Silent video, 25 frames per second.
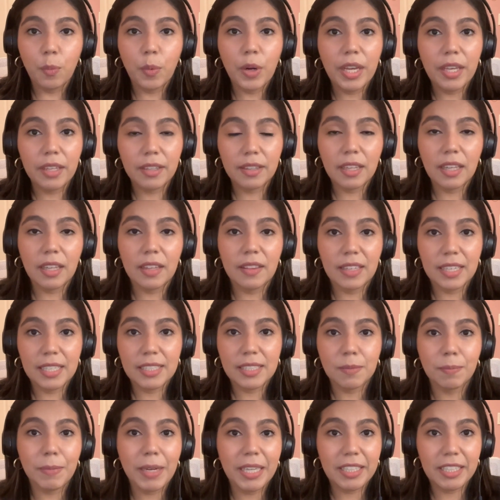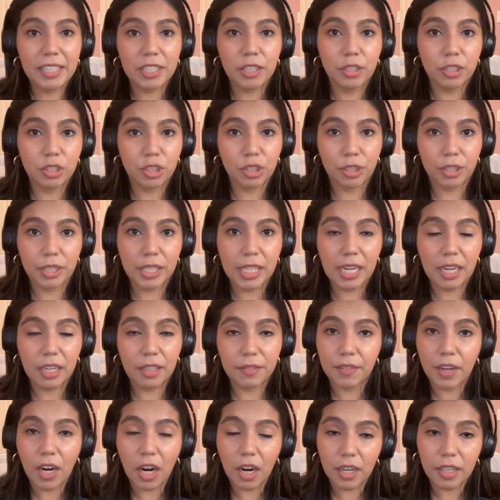with this motherhood journey
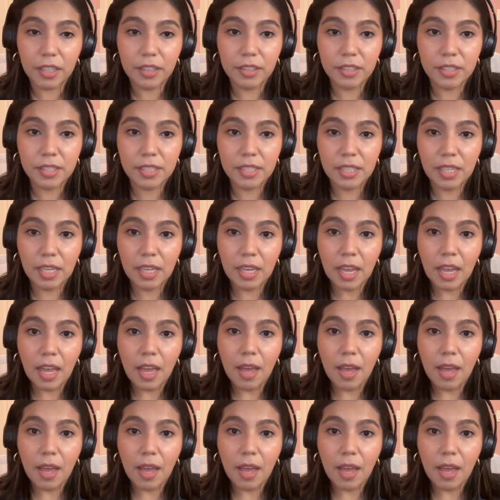of ours.